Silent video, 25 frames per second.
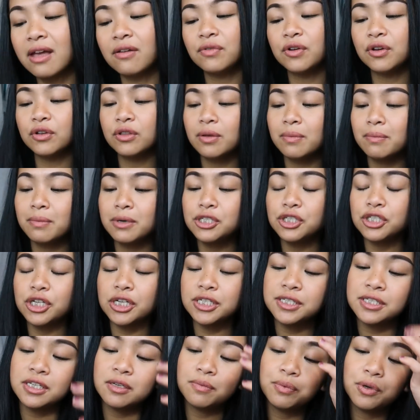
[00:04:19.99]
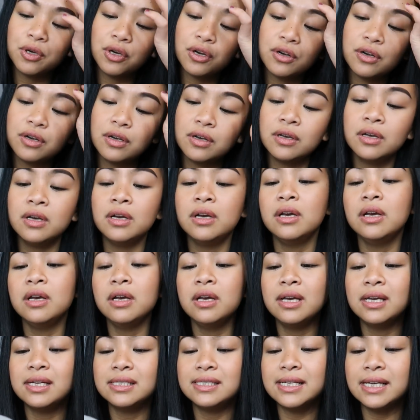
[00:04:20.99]
I have here the Majestic Pure
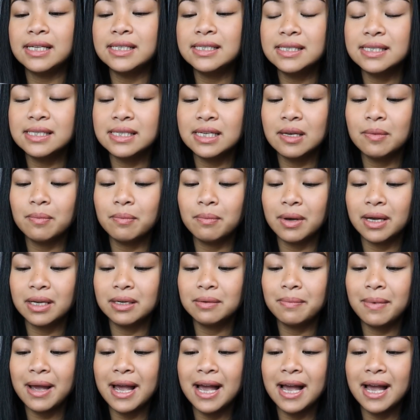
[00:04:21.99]
Dead Sea Mud